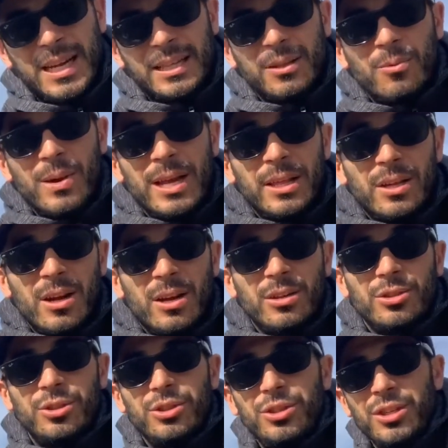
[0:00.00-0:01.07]
the way the car
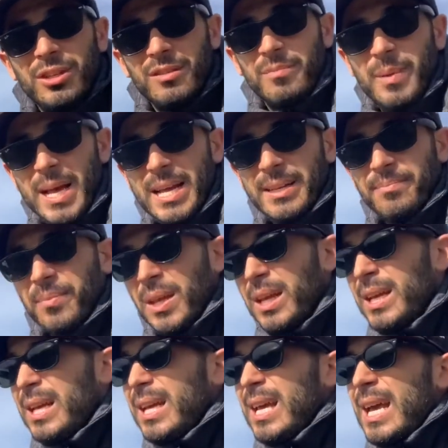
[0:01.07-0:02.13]
should have been.
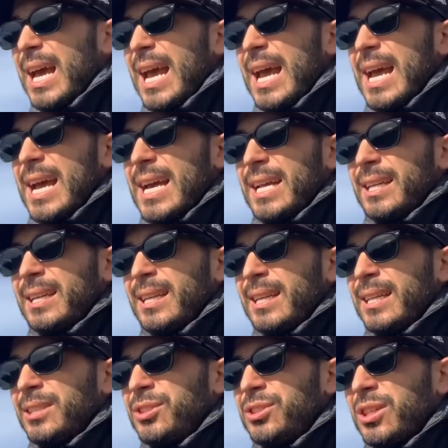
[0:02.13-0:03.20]
And
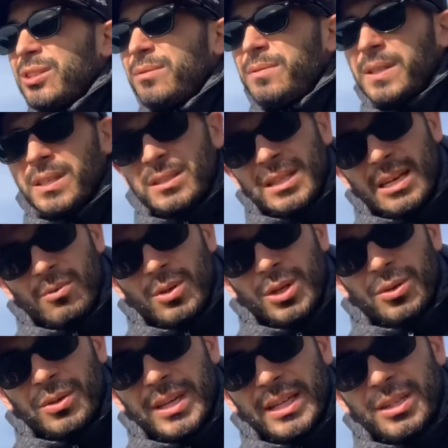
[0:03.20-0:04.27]
it just feels like when
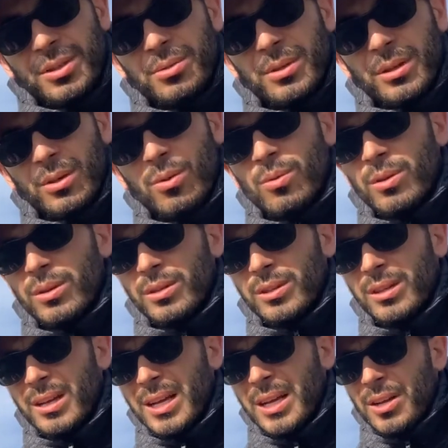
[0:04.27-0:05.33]
you get to a
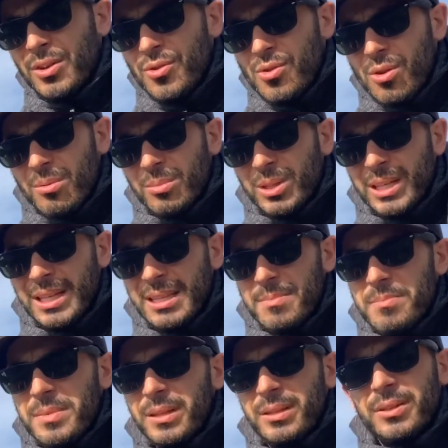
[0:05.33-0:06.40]
corner, normally in the
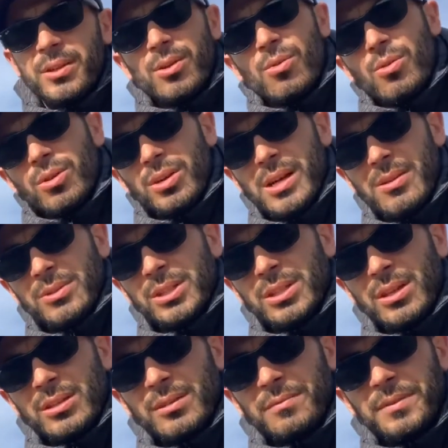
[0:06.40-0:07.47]
middle of the corner I would
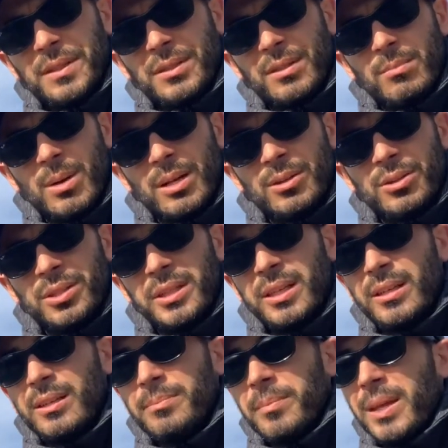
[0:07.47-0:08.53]
start to feel some
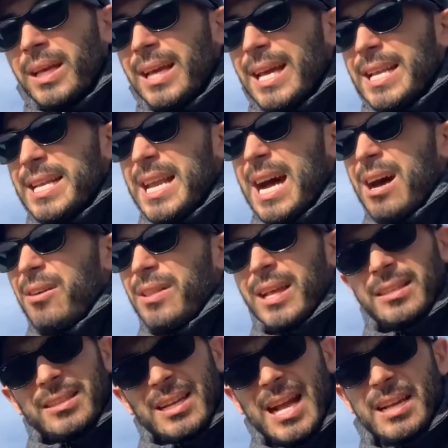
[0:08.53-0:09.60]
understeer, and now
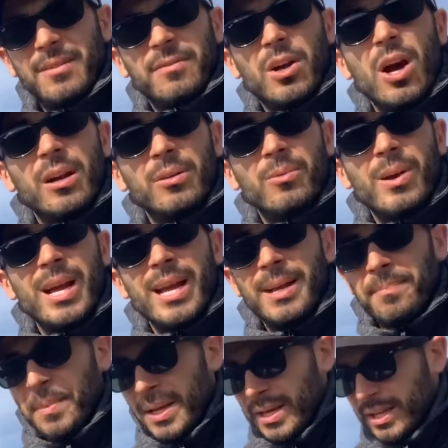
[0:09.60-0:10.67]
that's kind of gone away.
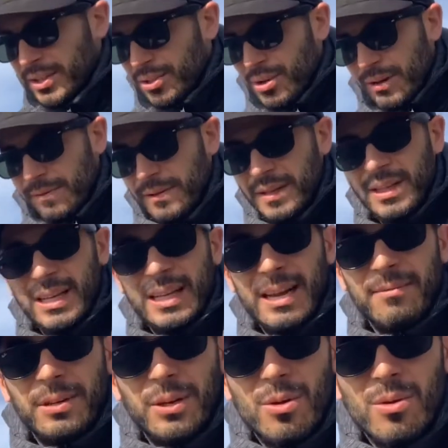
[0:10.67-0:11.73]
So I feel like
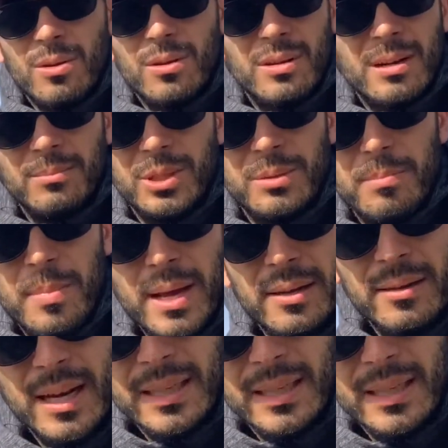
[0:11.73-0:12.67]
every corner I'm just better at